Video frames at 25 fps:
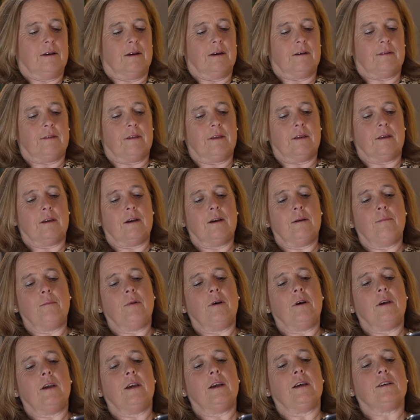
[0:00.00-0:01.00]
I think I
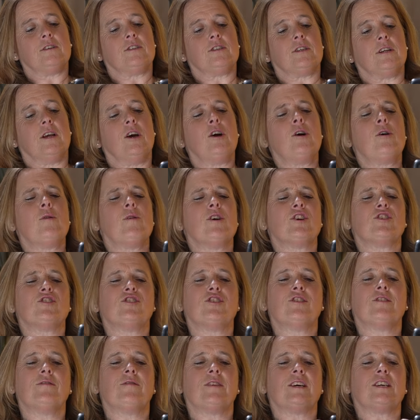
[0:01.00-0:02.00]
might actually... Oh, I
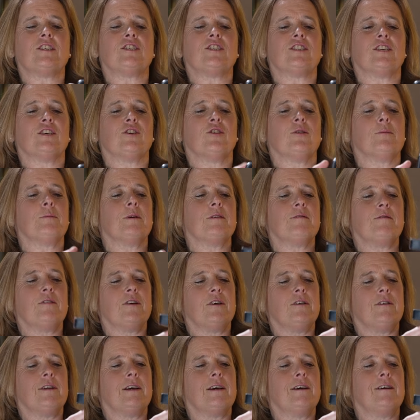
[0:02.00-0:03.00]
should have actually got my
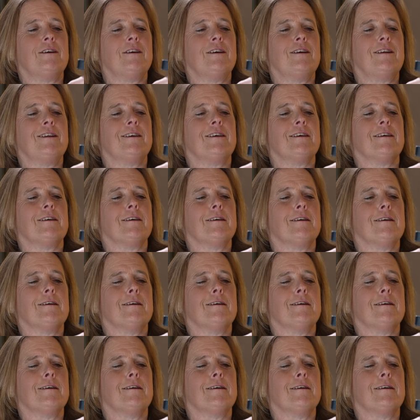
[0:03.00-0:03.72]
phone out earlier.